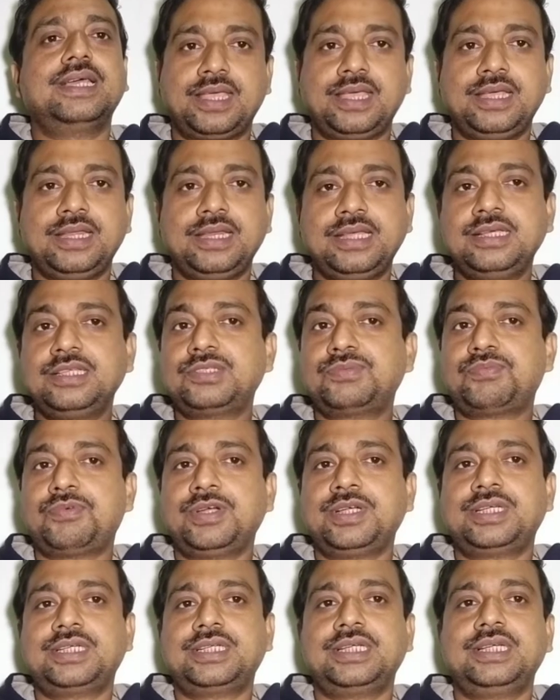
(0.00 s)
In his
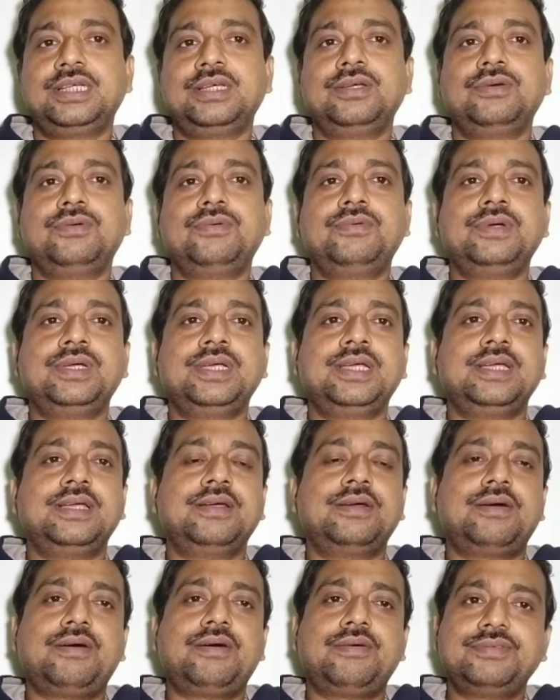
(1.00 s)
poetry, we
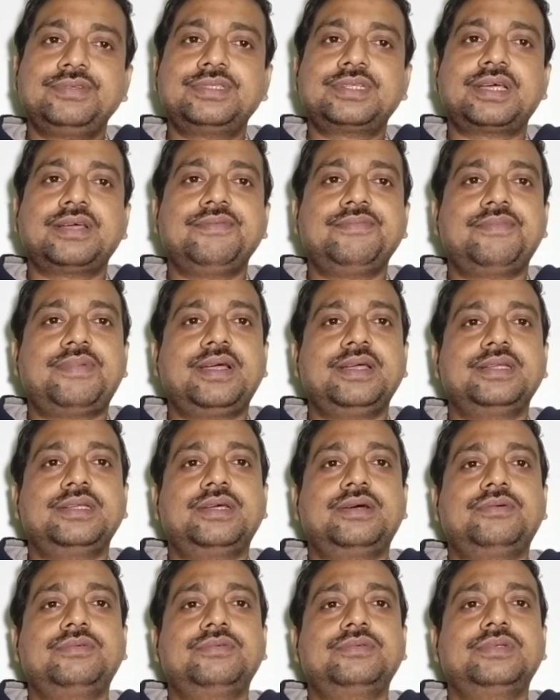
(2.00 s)
oftentimes find
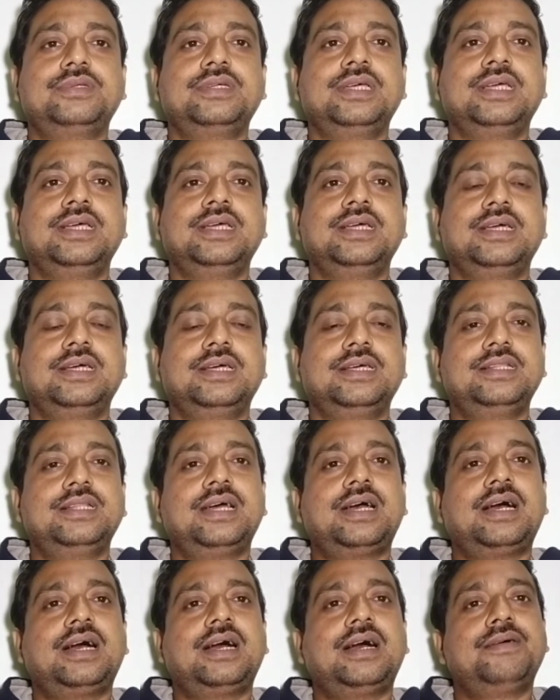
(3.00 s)
out
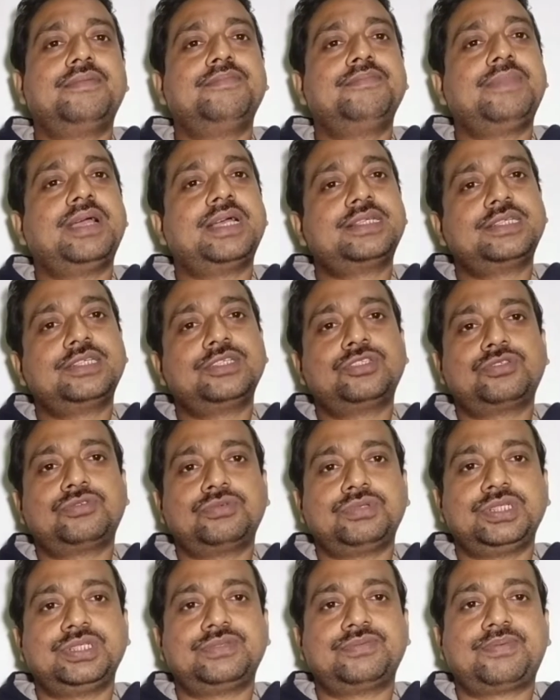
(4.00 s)
the message to
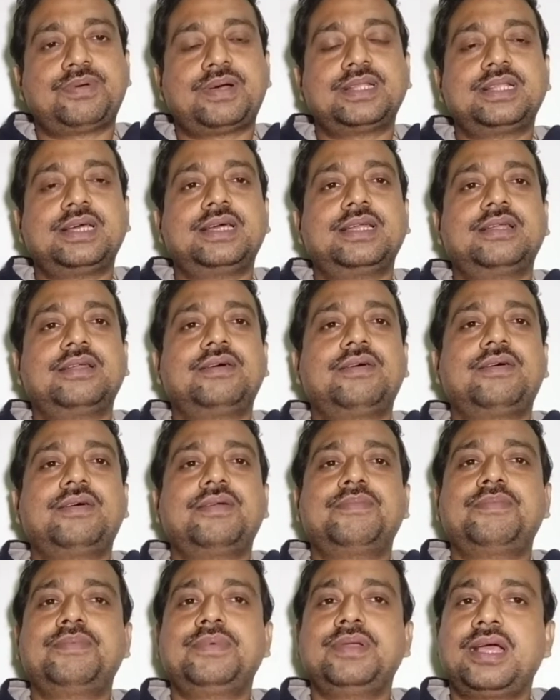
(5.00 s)
his father or
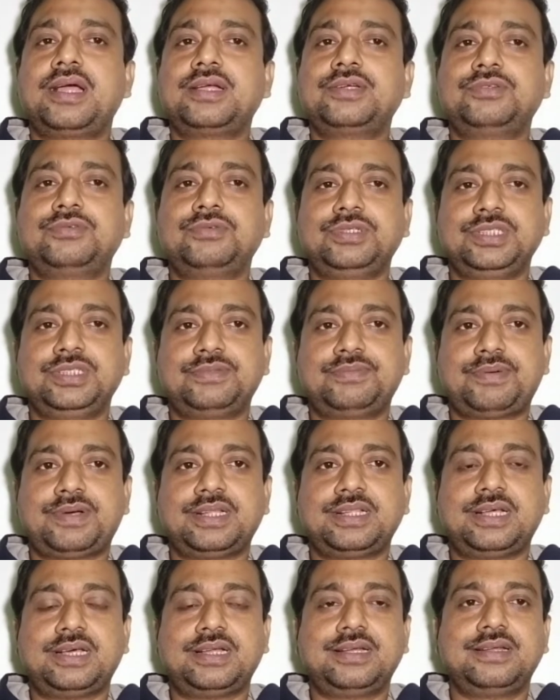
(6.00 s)
prayer to his
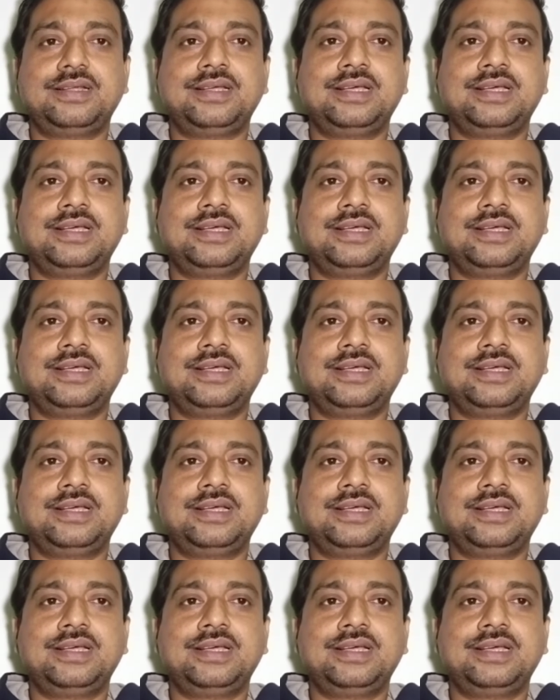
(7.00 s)
father.